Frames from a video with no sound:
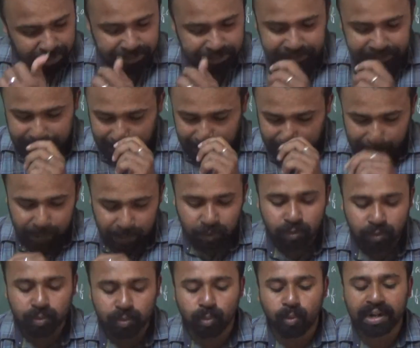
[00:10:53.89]
She
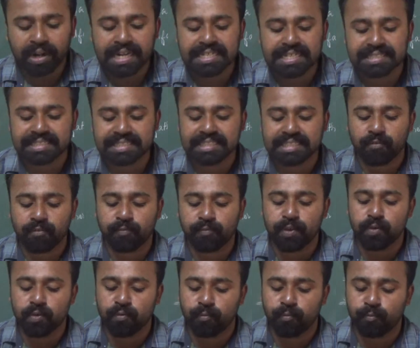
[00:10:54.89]
could only see the
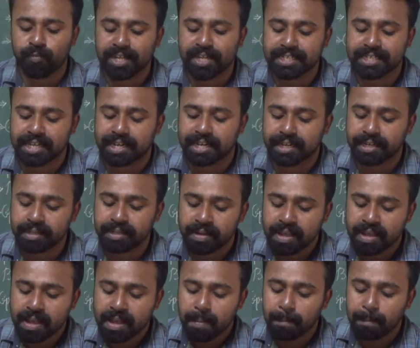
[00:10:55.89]
few feet ahead,